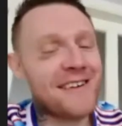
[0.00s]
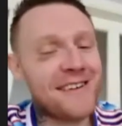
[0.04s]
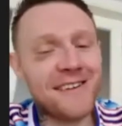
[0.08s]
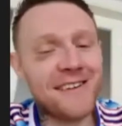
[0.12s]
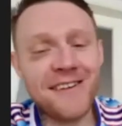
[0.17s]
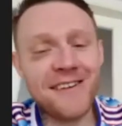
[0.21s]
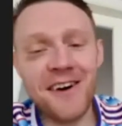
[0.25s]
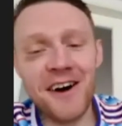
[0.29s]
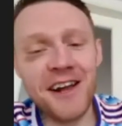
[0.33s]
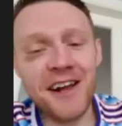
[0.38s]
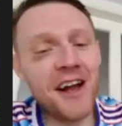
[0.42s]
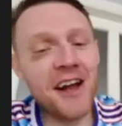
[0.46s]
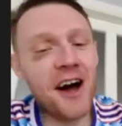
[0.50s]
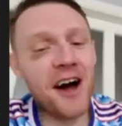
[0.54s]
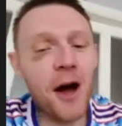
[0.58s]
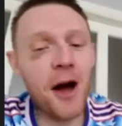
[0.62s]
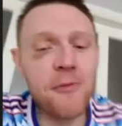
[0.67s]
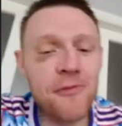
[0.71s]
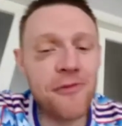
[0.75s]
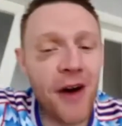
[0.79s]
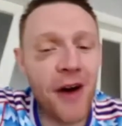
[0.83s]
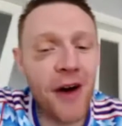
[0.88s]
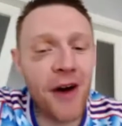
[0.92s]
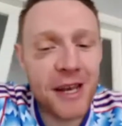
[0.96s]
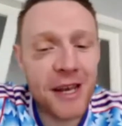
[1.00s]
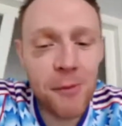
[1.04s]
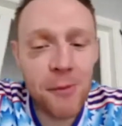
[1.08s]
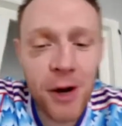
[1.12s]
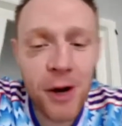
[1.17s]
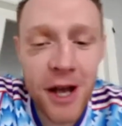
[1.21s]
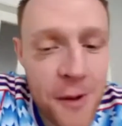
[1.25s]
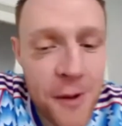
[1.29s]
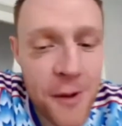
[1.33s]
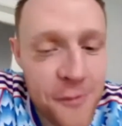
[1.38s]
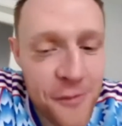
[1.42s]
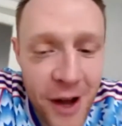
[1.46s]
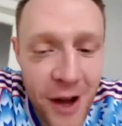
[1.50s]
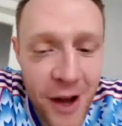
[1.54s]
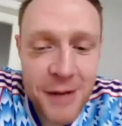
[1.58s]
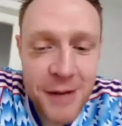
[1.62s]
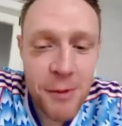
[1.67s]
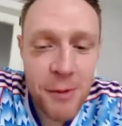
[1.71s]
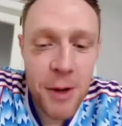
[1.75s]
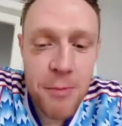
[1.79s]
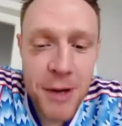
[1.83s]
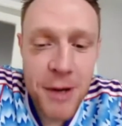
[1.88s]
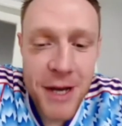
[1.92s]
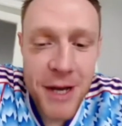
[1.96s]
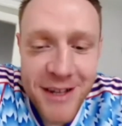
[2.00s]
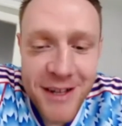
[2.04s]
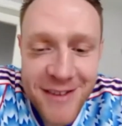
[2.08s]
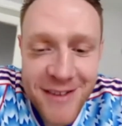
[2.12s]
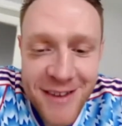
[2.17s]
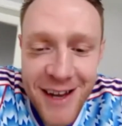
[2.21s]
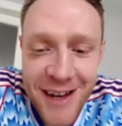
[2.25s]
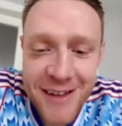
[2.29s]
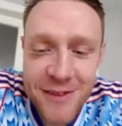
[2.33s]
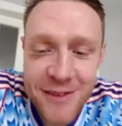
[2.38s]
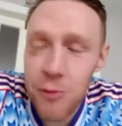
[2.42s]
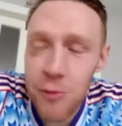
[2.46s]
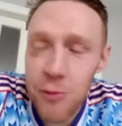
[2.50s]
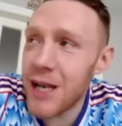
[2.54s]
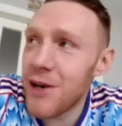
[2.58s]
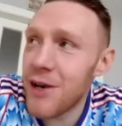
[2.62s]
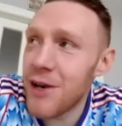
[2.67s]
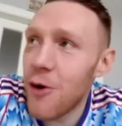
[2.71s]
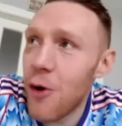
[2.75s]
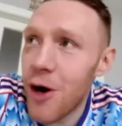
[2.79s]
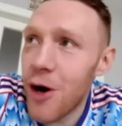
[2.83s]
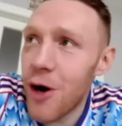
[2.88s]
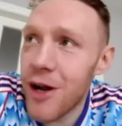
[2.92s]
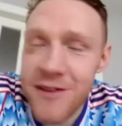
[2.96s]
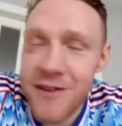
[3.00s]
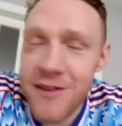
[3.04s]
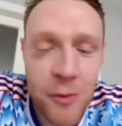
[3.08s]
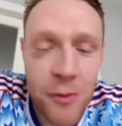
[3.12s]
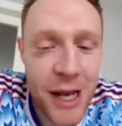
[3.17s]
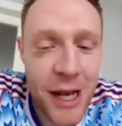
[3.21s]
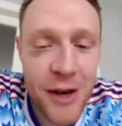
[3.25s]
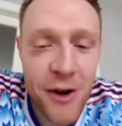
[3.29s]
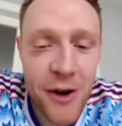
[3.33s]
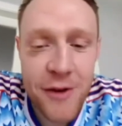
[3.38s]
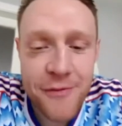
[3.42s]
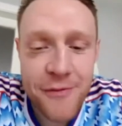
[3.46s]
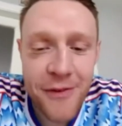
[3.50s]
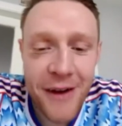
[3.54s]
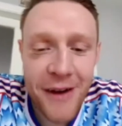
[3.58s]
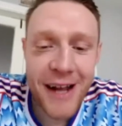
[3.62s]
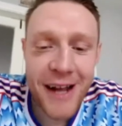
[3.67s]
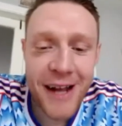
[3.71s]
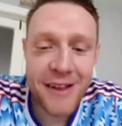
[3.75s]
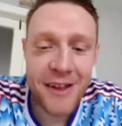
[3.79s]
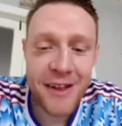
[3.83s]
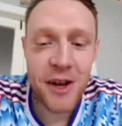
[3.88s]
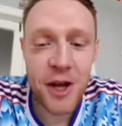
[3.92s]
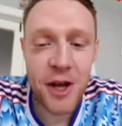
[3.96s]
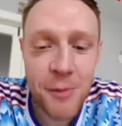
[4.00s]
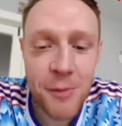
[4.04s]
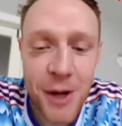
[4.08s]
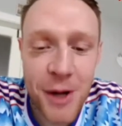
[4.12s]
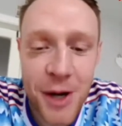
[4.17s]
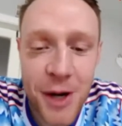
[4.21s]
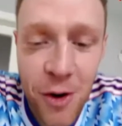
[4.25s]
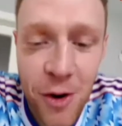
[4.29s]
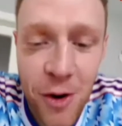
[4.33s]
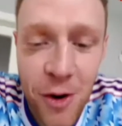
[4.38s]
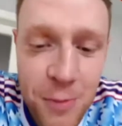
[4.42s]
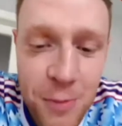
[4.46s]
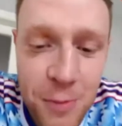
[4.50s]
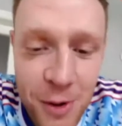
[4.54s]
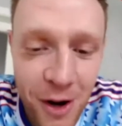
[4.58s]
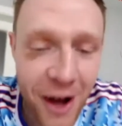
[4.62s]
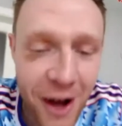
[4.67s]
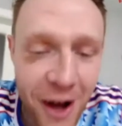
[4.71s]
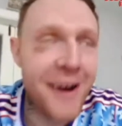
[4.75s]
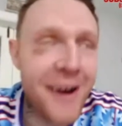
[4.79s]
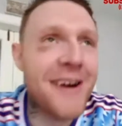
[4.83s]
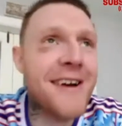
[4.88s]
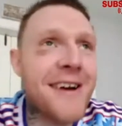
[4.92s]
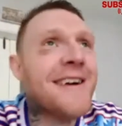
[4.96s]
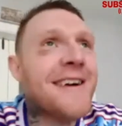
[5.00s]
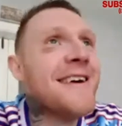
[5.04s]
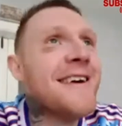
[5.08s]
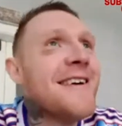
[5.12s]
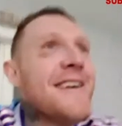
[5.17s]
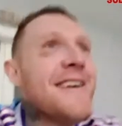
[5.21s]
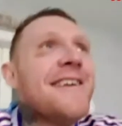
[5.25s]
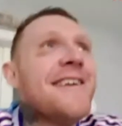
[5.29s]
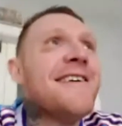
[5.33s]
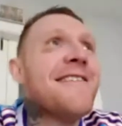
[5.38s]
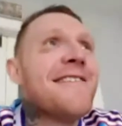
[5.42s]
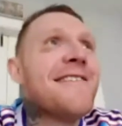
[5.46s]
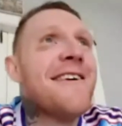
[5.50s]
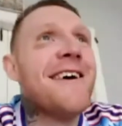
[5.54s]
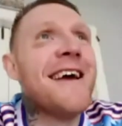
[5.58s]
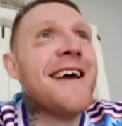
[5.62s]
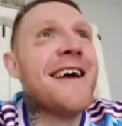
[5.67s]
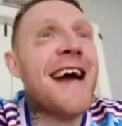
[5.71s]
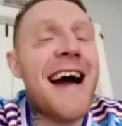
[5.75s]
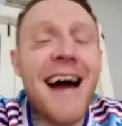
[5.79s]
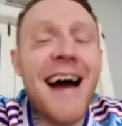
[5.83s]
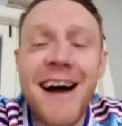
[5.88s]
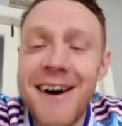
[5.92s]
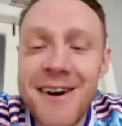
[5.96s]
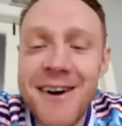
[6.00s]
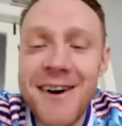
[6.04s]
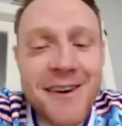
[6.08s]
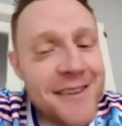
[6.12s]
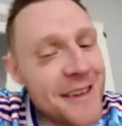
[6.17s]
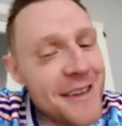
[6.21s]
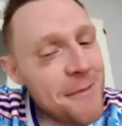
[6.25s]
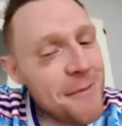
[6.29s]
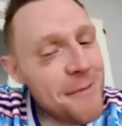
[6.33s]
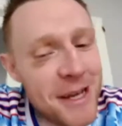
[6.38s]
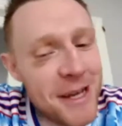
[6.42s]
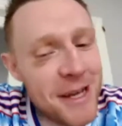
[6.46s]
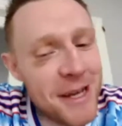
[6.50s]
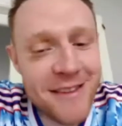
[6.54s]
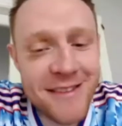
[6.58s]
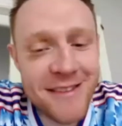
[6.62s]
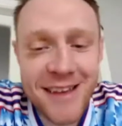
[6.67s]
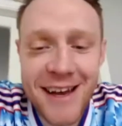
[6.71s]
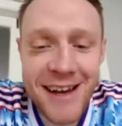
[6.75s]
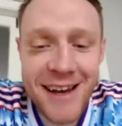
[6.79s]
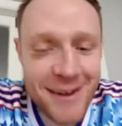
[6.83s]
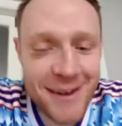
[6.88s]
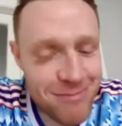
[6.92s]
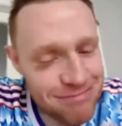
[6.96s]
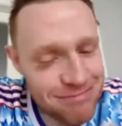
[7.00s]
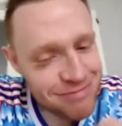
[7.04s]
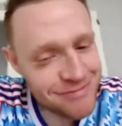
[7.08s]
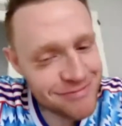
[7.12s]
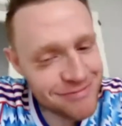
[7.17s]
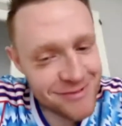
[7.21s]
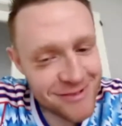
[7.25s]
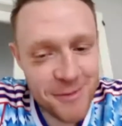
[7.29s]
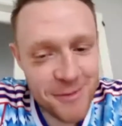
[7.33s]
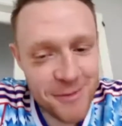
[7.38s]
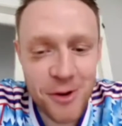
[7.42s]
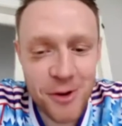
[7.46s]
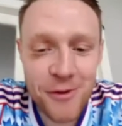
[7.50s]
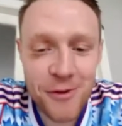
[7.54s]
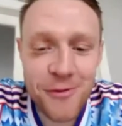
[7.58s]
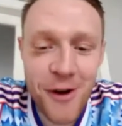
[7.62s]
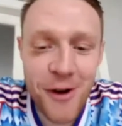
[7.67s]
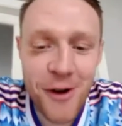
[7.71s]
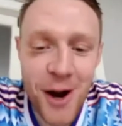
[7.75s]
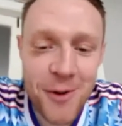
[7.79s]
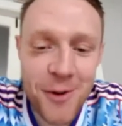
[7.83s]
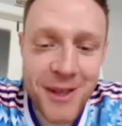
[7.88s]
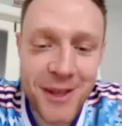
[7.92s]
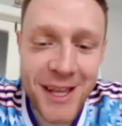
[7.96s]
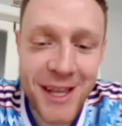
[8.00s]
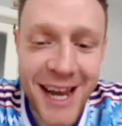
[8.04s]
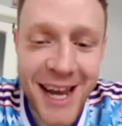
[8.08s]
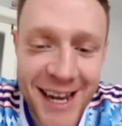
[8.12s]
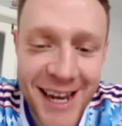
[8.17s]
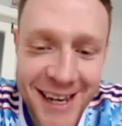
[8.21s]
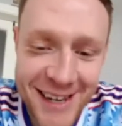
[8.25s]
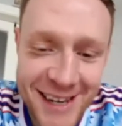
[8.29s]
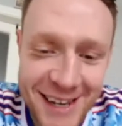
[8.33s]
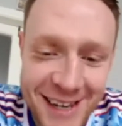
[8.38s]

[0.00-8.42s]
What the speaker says: I'm fond of my pizza. It's well known. It's a well known fact. I like my grub, you know. So yeah, the pizza. Ooh, I'm looking forward to that.